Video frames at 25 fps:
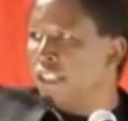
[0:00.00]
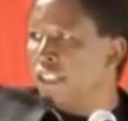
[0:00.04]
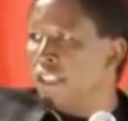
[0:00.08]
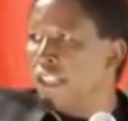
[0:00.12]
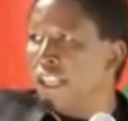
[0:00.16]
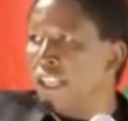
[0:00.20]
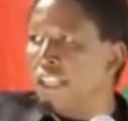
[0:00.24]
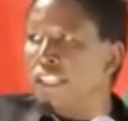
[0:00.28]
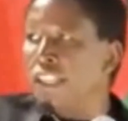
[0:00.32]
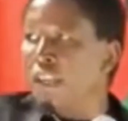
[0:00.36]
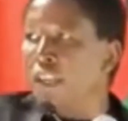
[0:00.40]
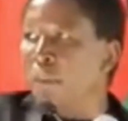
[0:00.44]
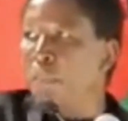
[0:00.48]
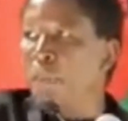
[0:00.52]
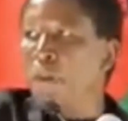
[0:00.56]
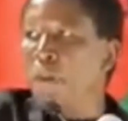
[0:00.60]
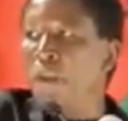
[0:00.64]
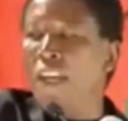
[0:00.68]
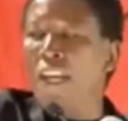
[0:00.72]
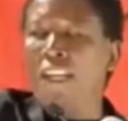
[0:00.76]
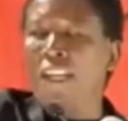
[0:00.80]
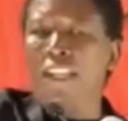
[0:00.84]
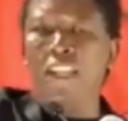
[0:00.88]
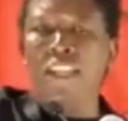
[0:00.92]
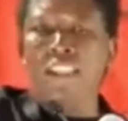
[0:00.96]
The
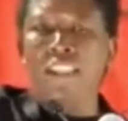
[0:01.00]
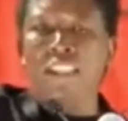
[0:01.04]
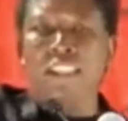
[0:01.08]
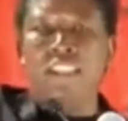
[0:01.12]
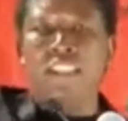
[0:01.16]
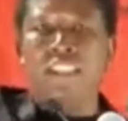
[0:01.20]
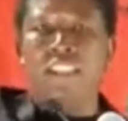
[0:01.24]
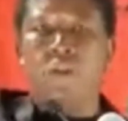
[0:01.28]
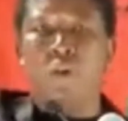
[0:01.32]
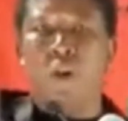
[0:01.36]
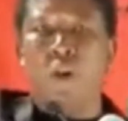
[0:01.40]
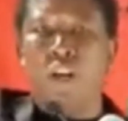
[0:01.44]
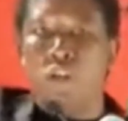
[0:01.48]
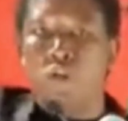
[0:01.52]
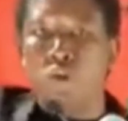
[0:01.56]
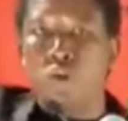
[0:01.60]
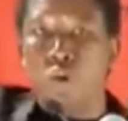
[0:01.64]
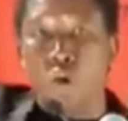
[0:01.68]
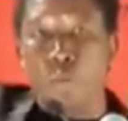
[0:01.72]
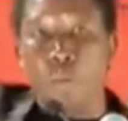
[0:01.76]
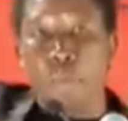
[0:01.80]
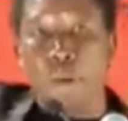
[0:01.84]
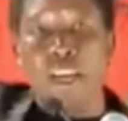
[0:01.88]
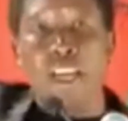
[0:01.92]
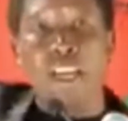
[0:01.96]
DP and the TG went to
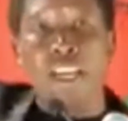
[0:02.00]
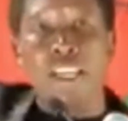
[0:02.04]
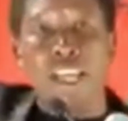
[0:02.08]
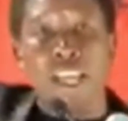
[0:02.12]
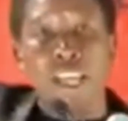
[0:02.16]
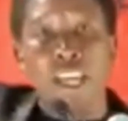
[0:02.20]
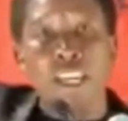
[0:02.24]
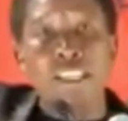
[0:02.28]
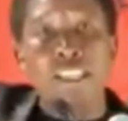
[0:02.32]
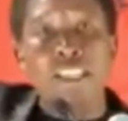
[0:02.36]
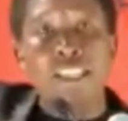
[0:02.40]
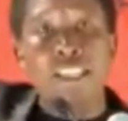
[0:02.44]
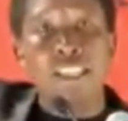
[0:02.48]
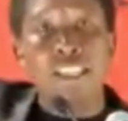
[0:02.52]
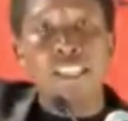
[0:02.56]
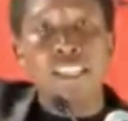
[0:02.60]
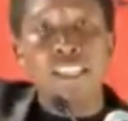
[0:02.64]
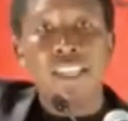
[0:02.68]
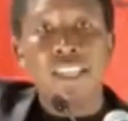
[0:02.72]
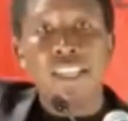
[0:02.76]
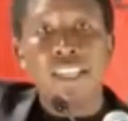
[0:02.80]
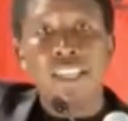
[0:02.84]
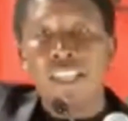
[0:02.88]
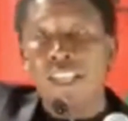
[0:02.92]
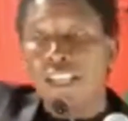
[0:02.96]
open a case
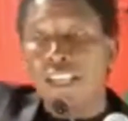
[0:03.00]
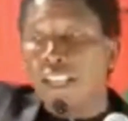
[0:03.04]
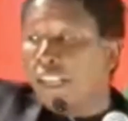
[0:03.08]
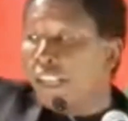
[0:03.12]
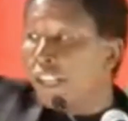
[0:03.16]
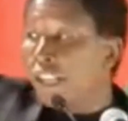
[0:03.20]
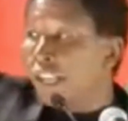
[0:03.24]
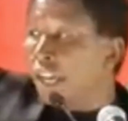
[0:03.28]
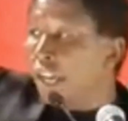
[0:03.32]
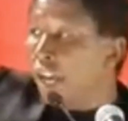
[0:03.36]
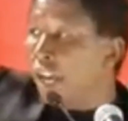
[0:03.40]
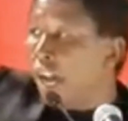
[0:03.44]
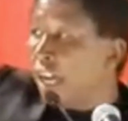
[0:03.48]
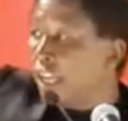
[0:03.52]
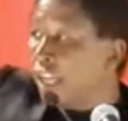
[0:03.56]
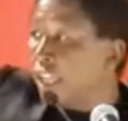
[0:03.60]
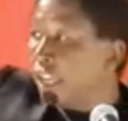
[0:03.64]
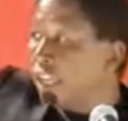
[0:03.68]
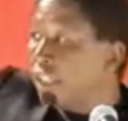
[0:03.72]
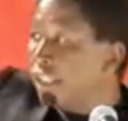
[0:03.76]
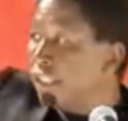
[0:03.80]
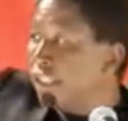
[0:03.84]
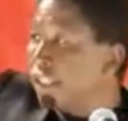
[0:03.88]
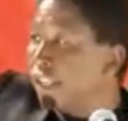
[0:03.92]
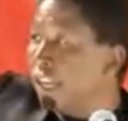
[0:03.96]

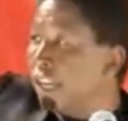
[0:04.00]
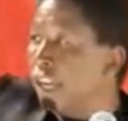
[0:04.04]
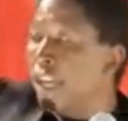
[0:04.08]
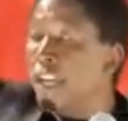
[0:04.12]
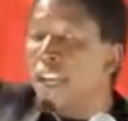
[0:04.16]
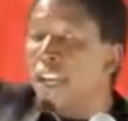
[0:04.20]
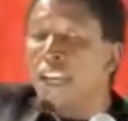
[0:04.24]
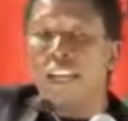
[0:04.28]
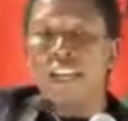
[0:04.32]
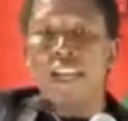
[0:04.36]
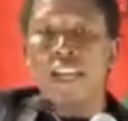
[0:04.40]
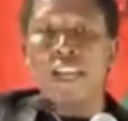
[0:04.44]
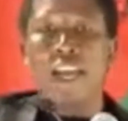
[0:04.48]
against the